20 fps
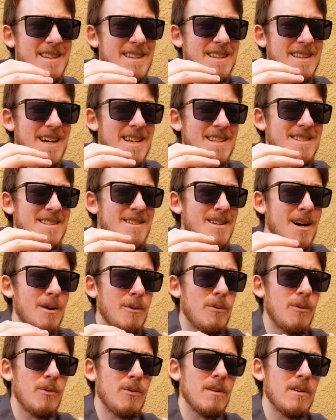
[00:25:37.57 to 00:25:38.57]
that's
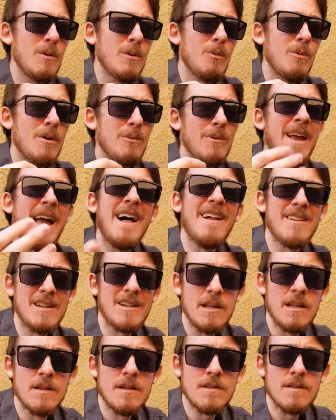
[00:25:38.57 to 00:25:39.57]
not really what
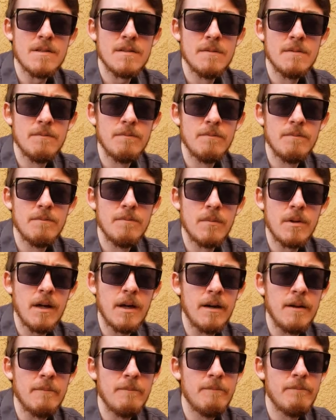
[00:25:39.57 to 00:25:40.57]
reality is. Okay.